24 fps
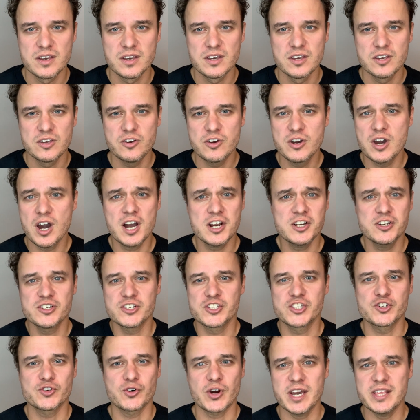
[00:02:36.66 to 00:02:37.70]
You can't just
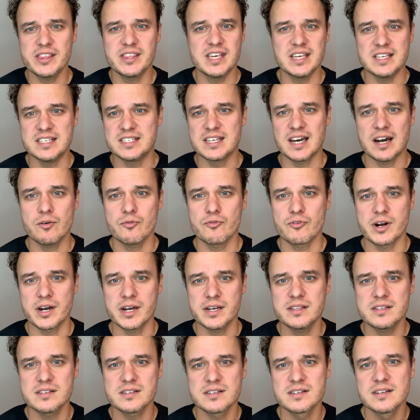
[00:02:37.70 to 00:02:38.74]
try things out,
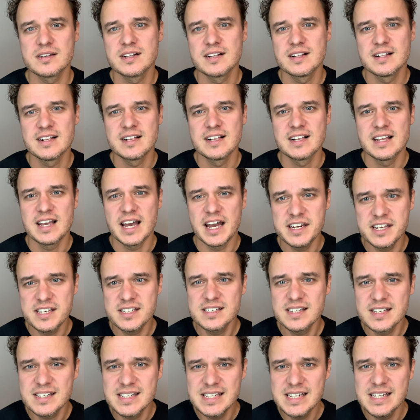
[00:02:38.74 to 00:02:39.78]
right? And yes,
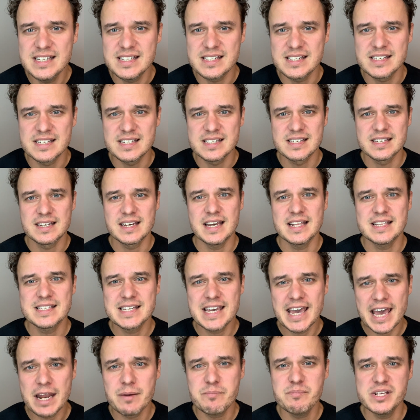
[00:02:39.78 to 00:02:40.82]
indeed, it
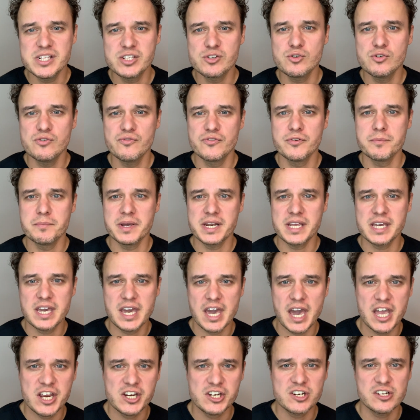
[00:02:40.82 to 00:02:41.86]
can be true for
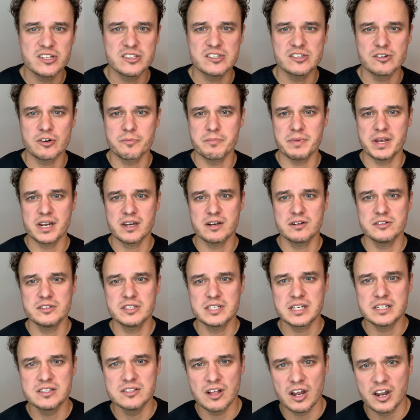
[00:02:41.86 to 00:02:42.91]
medications or medical
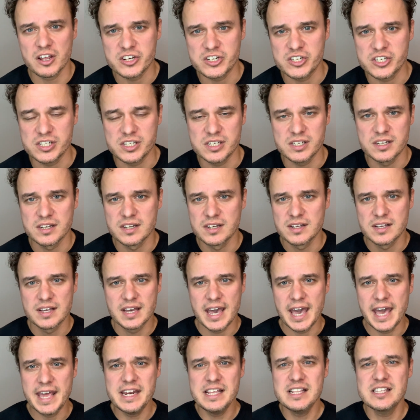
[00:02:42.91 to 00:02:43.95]
technology.
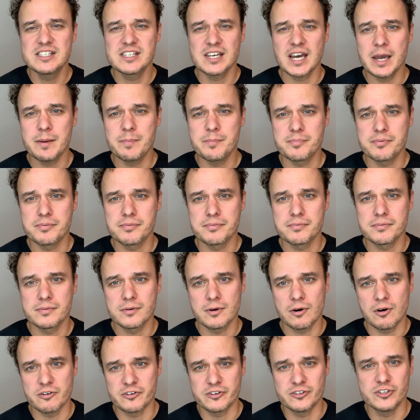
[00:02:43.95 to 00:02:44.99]
Any type
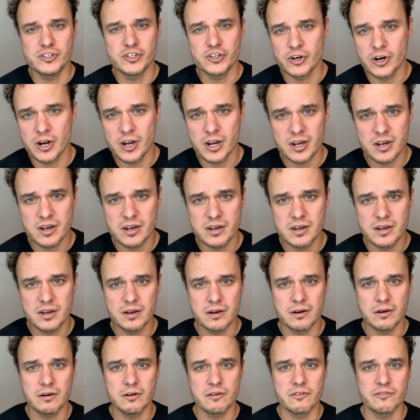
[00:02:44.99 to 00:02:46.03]
or drug
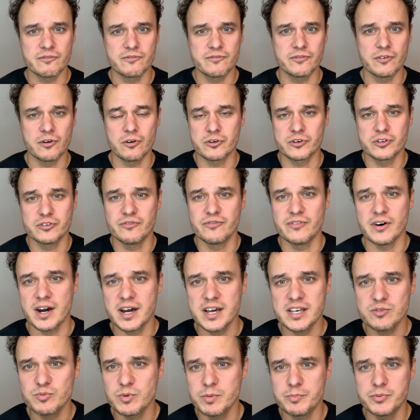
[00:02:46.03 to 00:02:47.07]
or
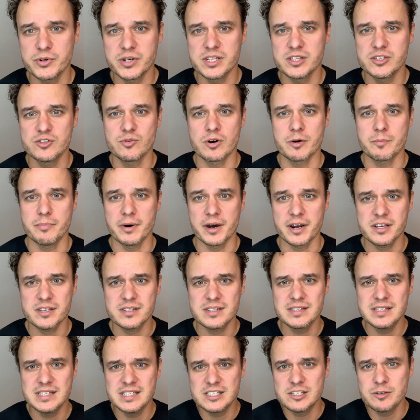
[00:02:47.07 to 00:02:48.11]
device we put into our bodies
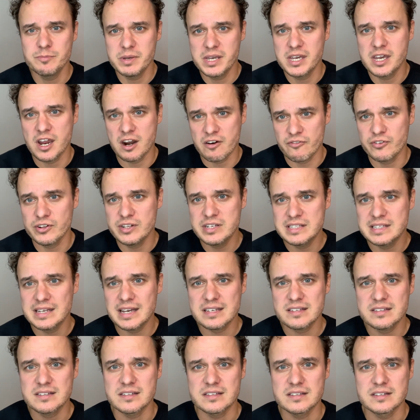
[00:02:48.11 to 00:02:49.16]
needs to be carefully
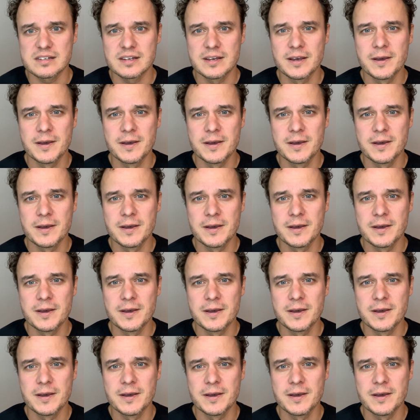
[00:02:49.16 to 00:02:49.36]
tested.